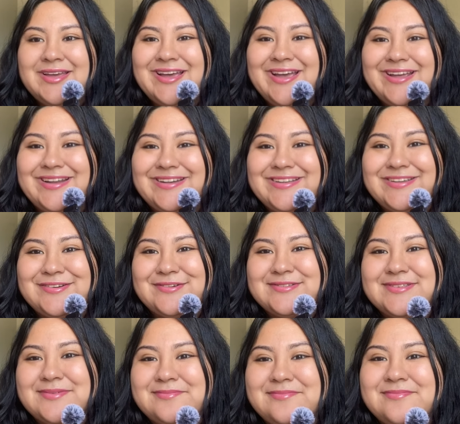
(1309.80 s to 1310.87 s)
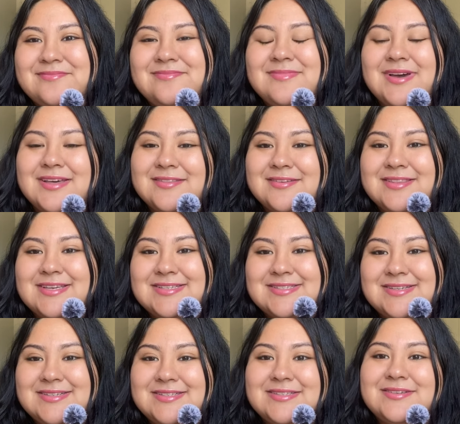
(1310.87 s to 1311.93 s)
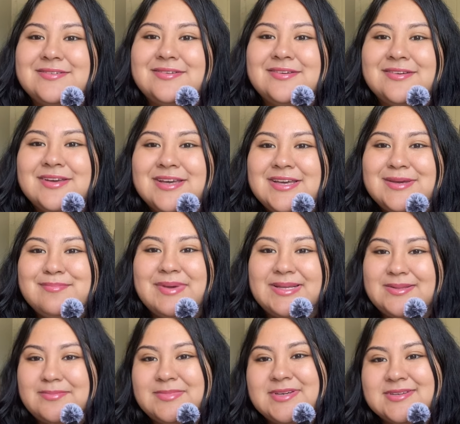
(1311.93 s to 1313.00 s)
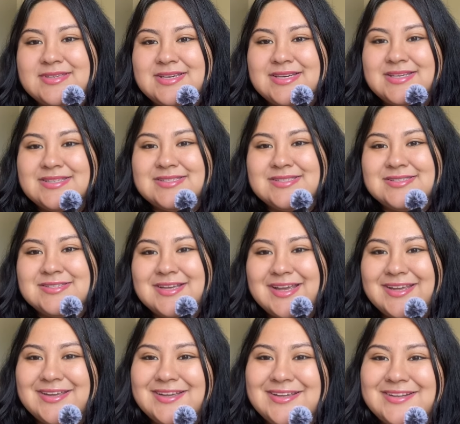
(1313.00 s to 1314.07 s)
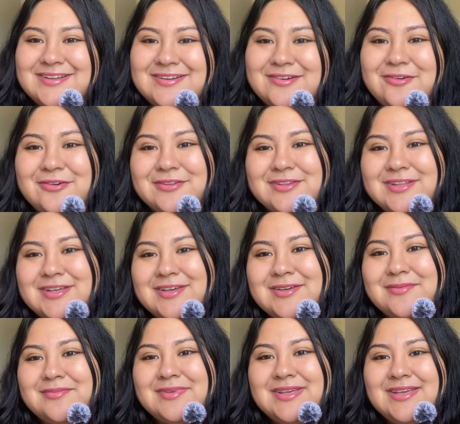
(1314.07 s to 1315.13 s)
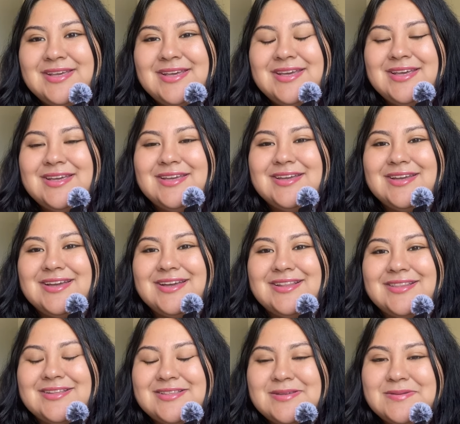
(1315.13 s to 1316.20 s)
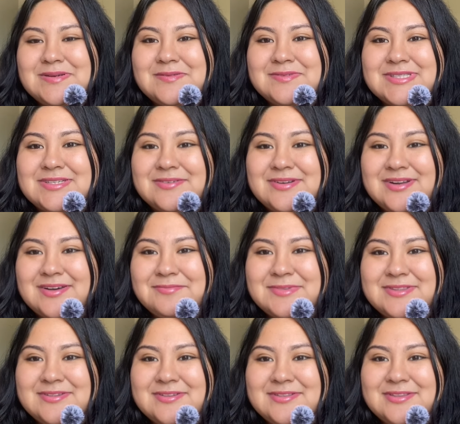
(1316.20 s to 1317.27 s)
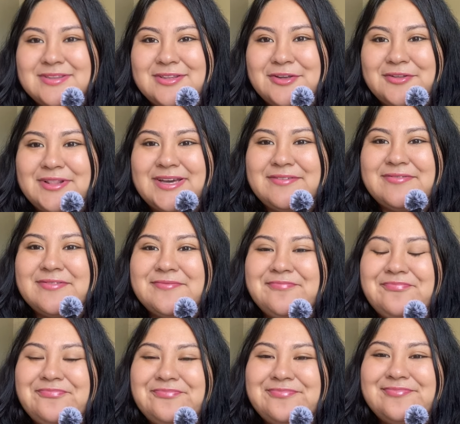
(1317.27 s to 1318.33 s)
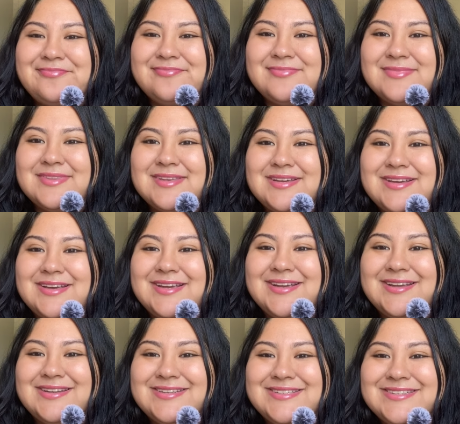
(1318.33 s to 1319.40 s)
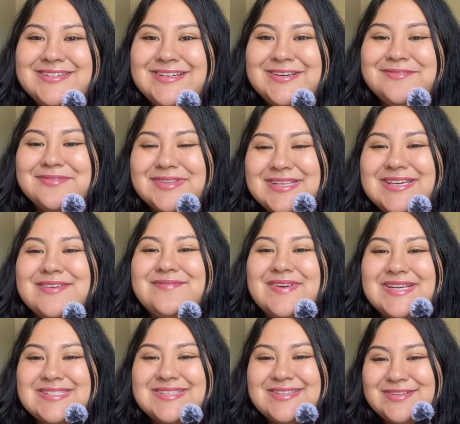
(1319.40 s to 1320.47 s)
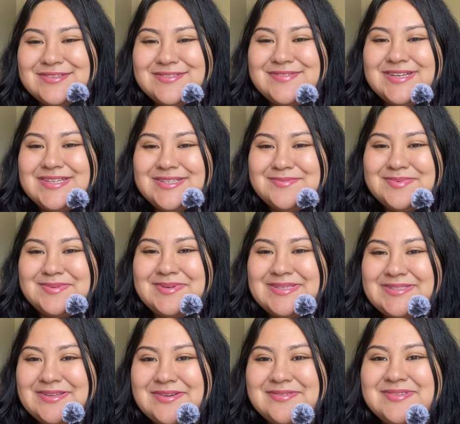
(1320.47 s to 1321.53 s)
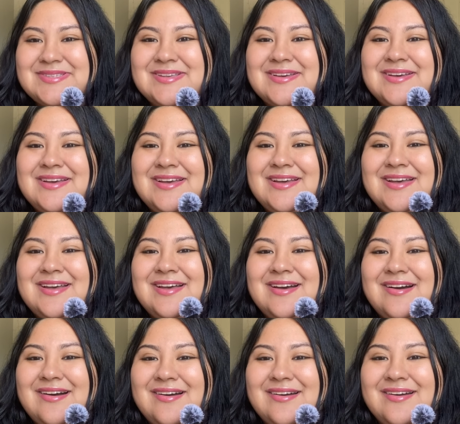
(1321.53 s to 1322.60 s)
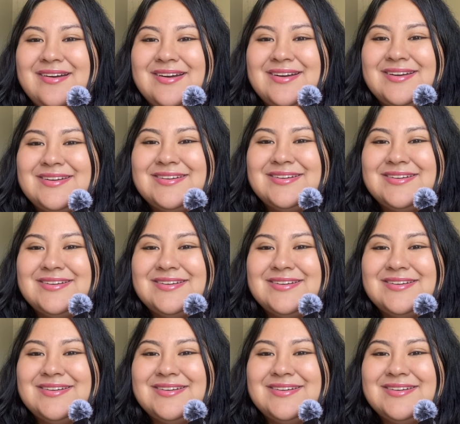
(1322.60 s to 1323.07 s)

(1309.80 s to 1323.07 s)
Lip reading: And, some other things you could do, bake them cookies and call them and let them know what's going on with your life. And really invest in those friendships because those are